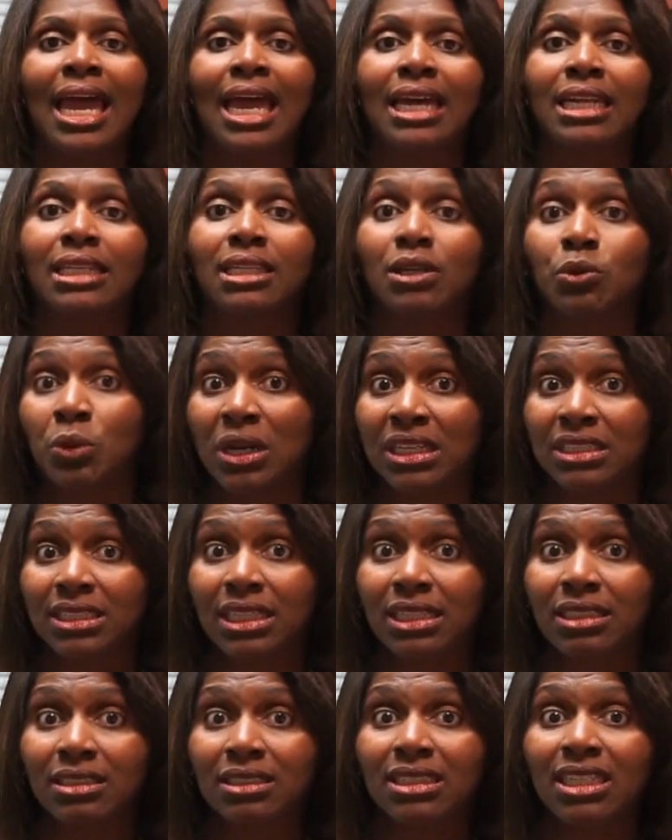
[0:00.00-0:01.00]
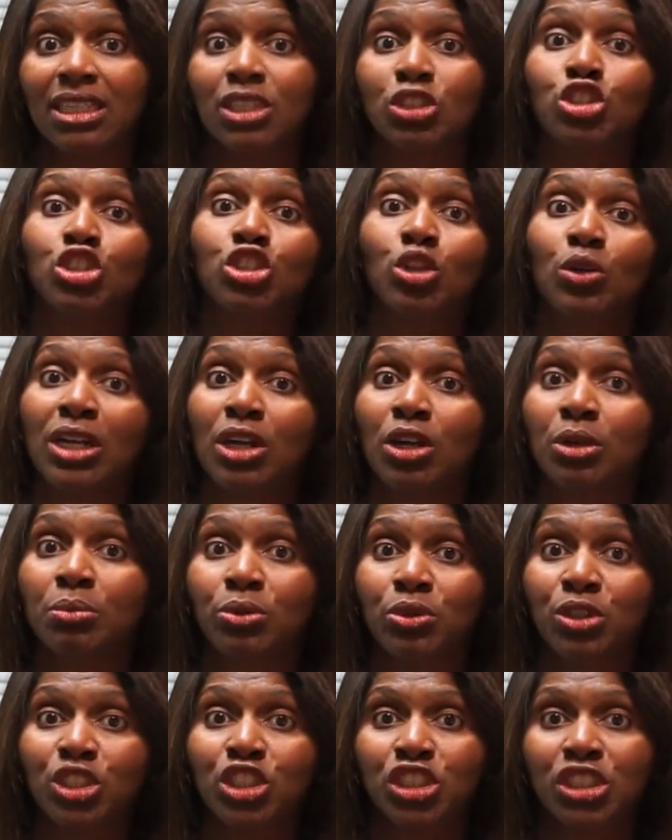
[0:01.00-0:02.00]
and residents can show their
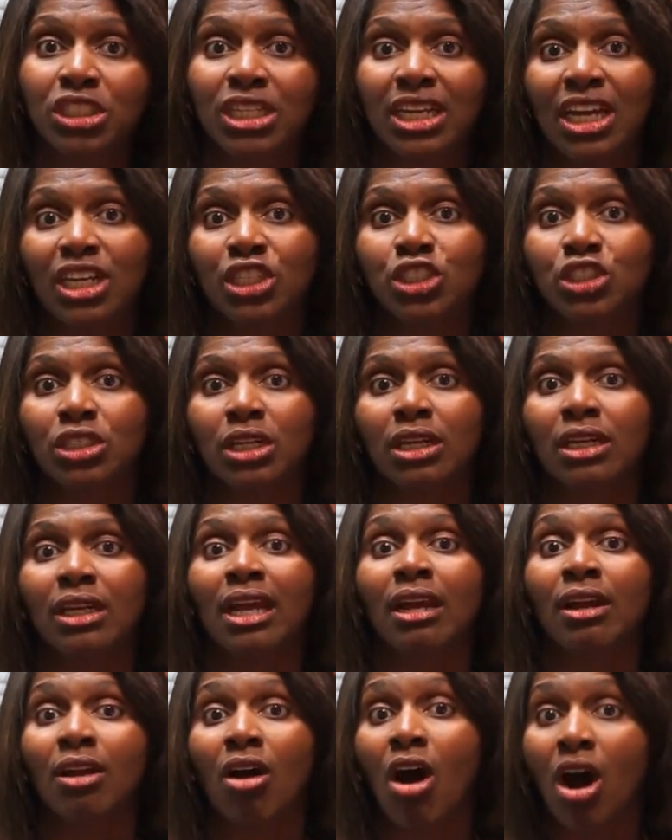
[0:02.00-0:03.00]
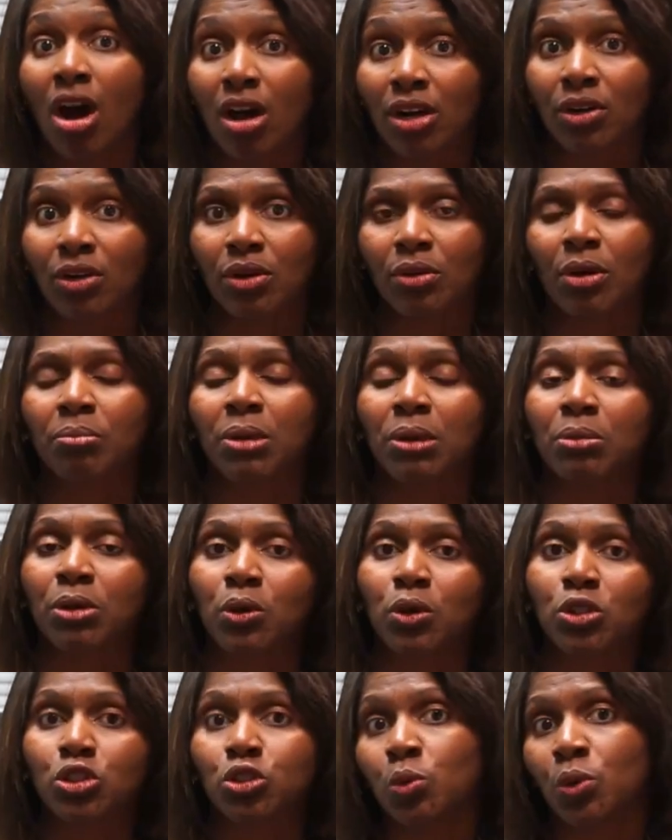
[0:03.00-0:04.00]
appreciation and honor
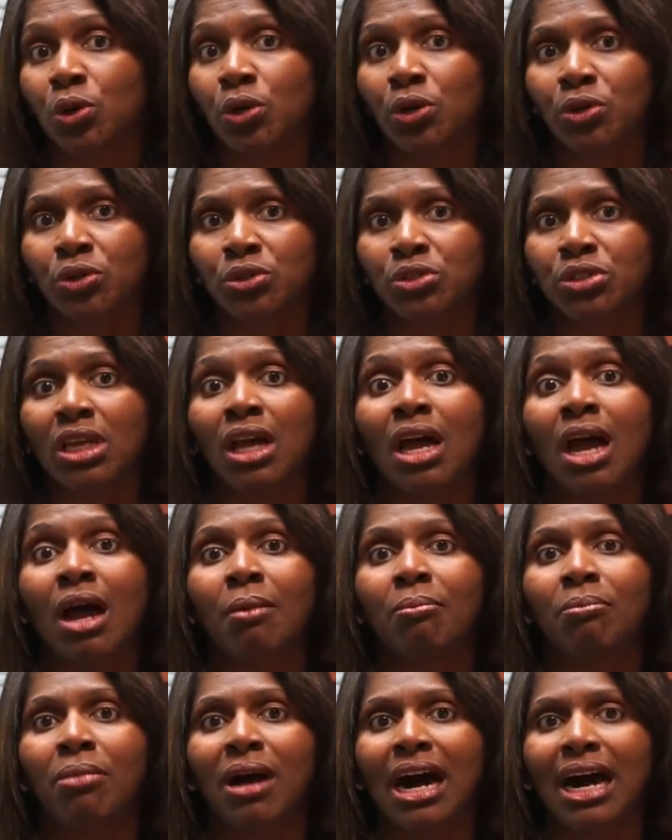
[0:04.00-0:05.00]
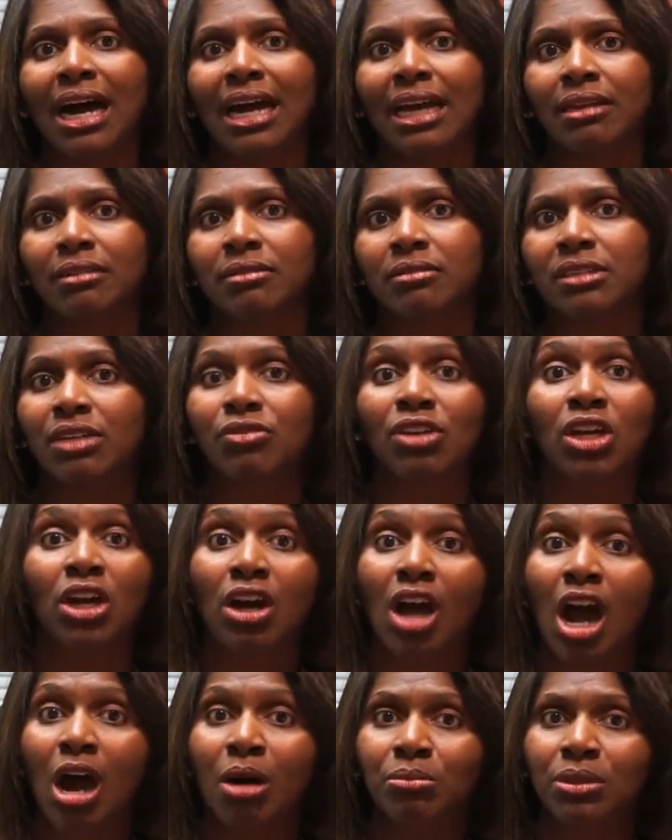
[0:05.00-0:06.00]
public works workers by giving
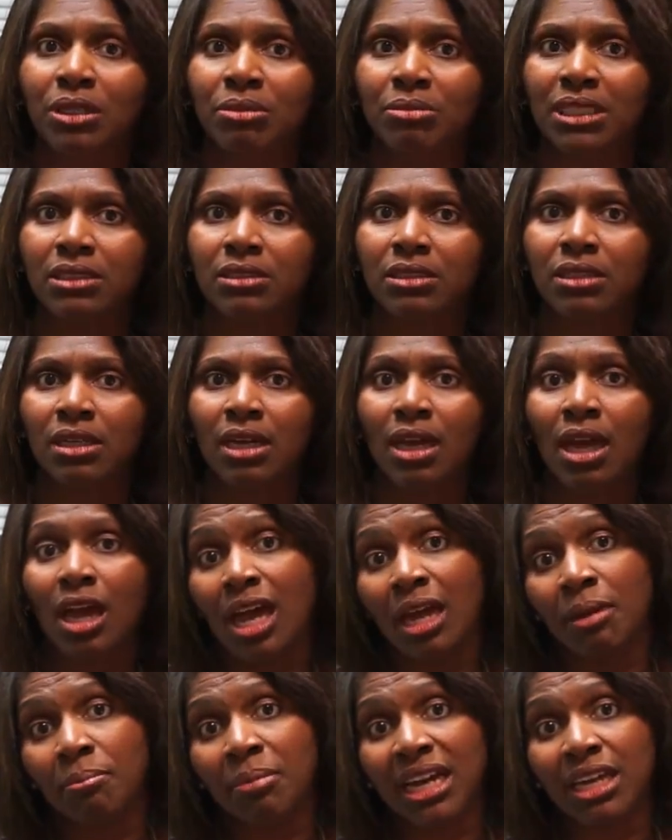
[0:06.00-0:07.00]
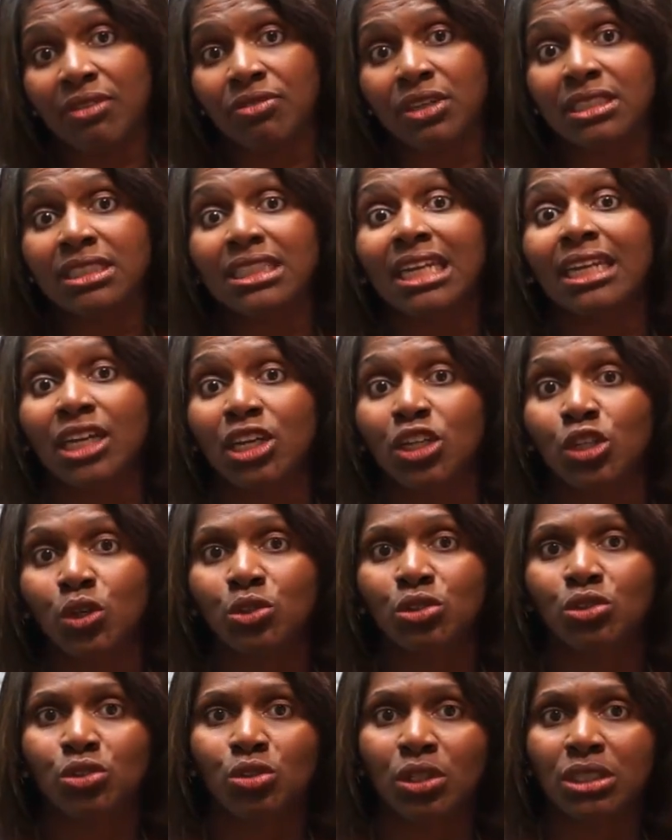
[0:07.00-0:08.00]
a compliment and by even sending a
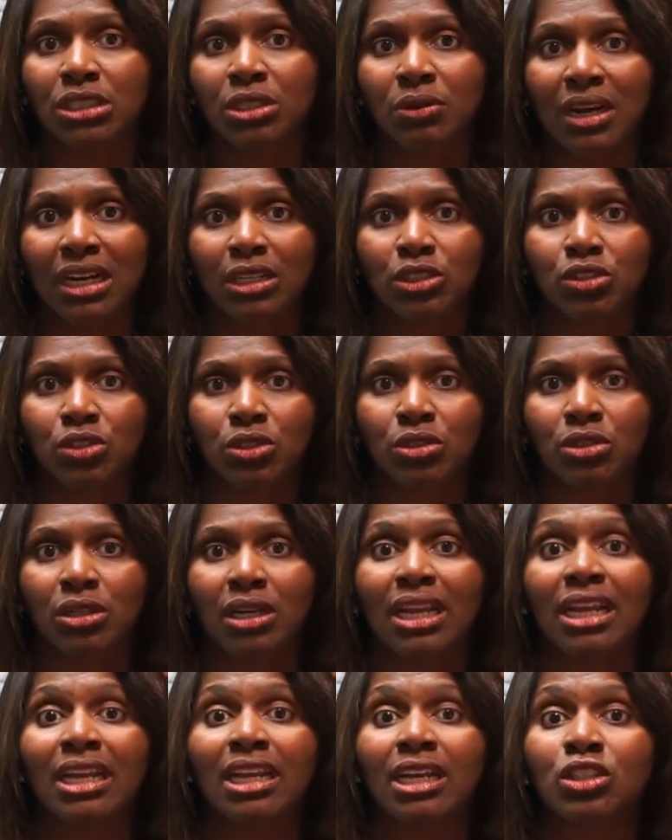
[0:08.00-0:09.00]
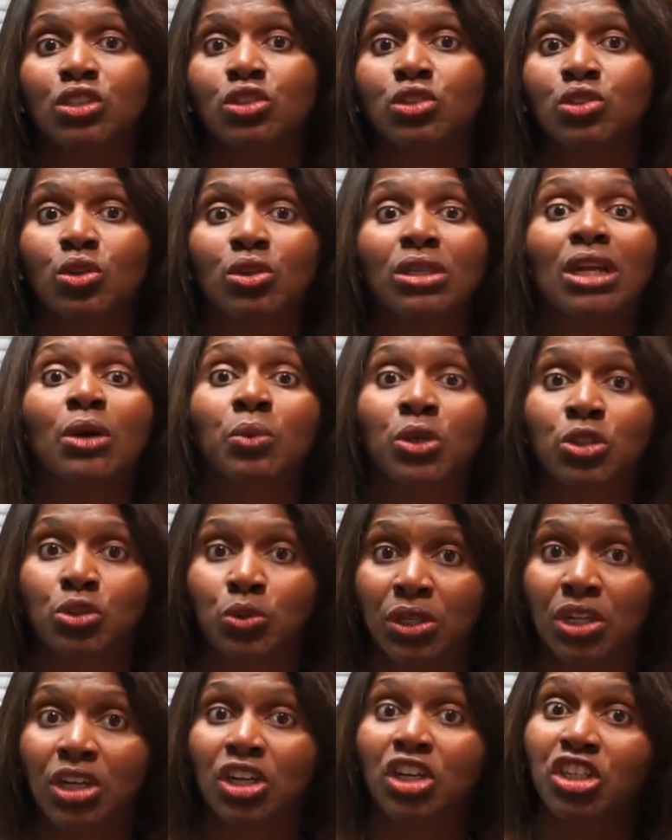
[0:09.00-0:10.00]
note to our director, letting us know that we're
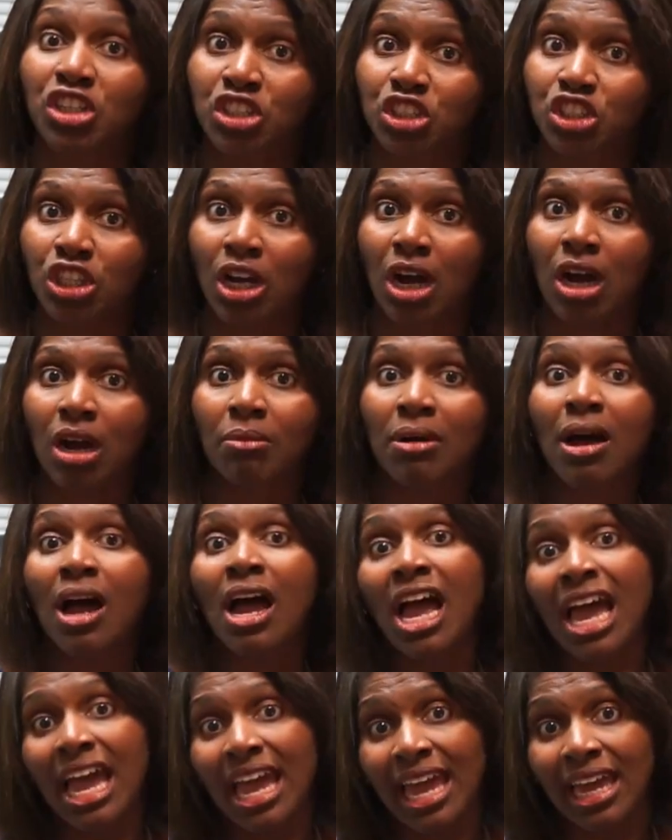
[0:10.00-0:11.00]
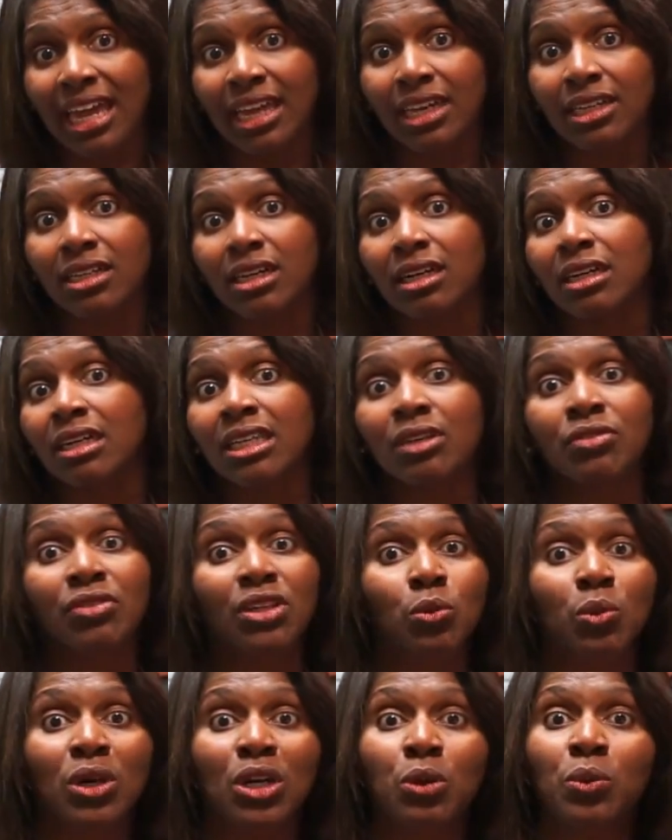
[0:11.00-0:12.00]
doing a good job. And uh,
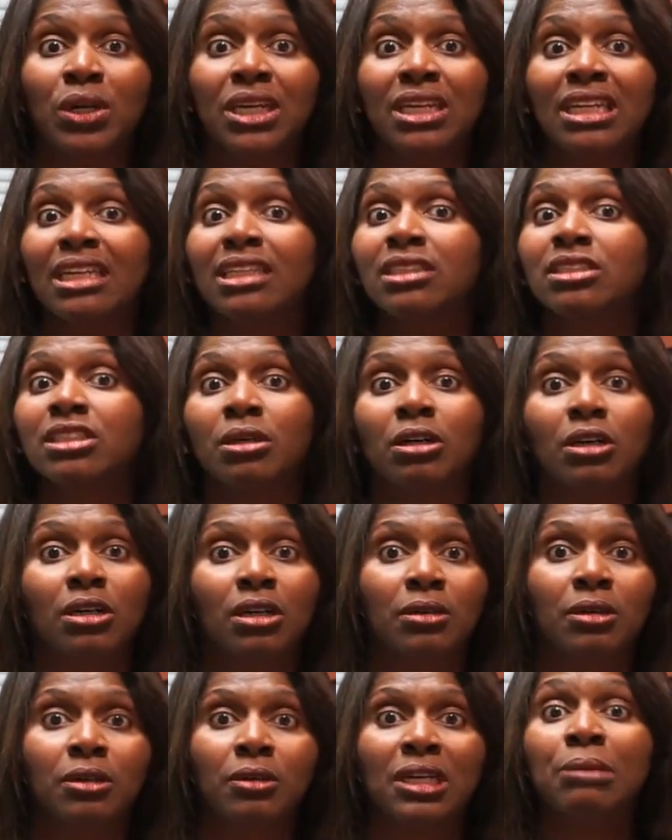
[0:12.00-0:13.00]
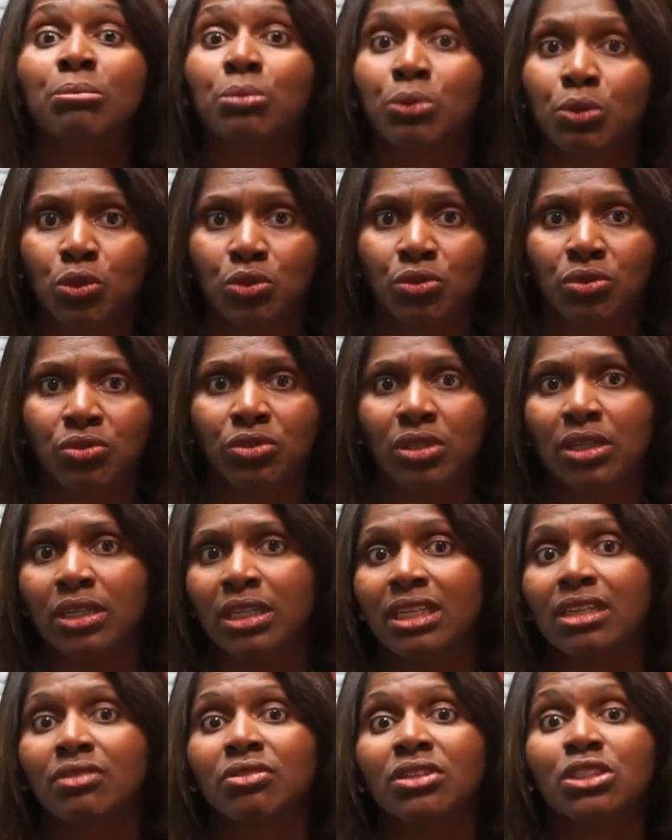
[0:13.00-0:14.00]
even when we need to improve,
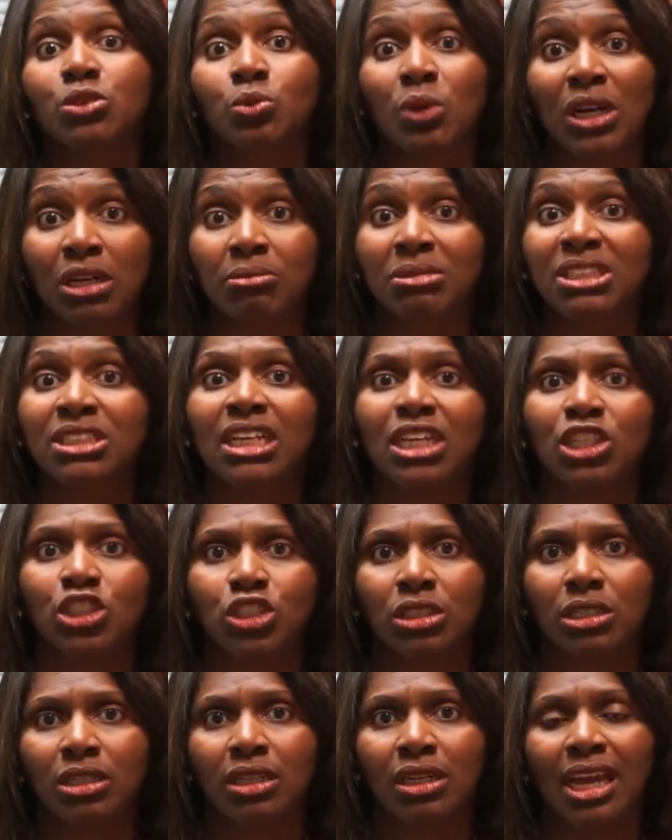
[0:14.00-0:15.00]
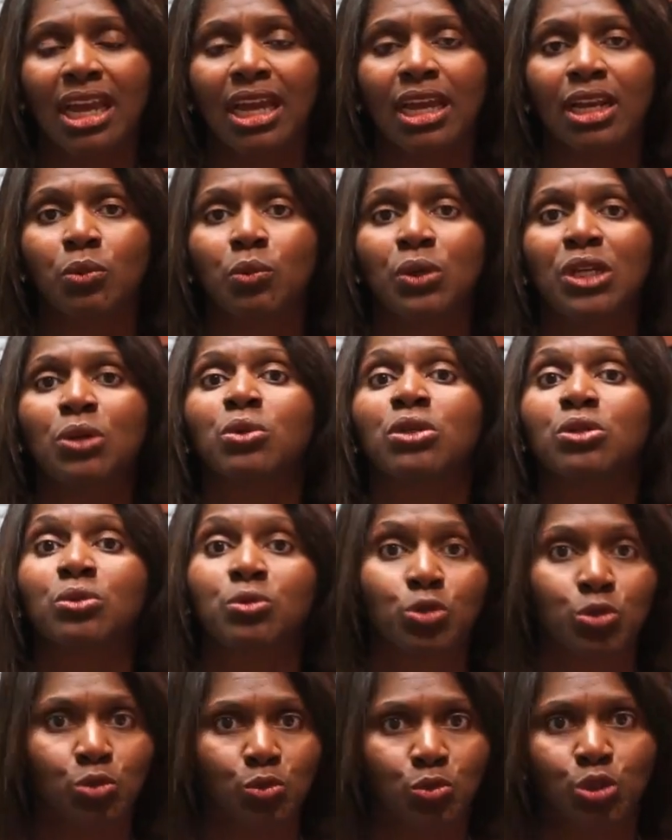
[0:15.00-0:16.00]
give us recommendation, and we
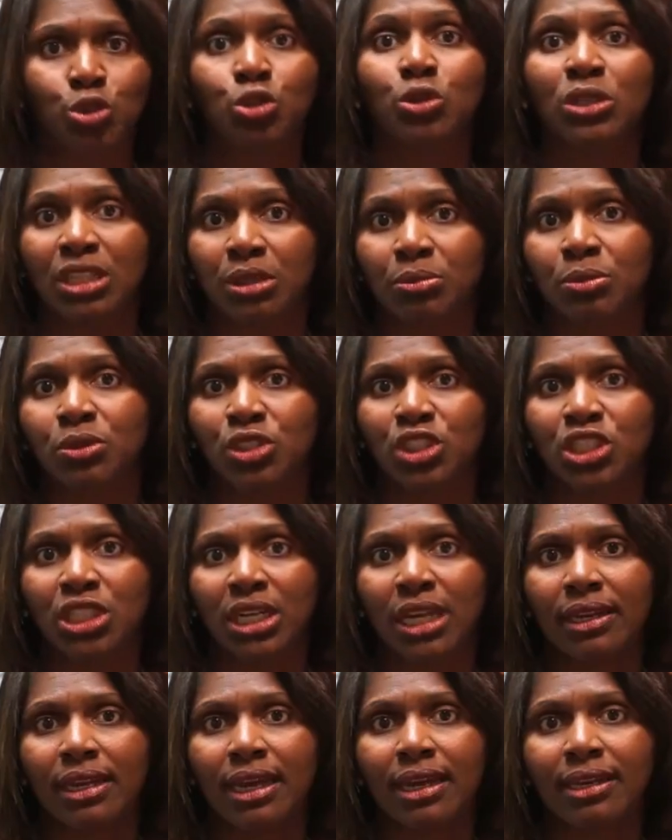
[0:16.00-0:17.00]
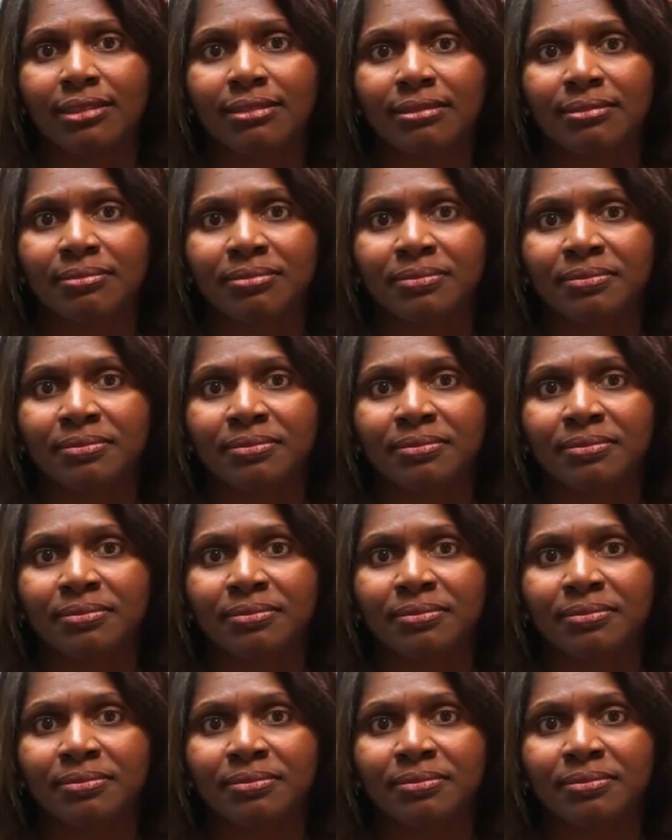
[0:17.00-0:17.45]
would truly appreciate that.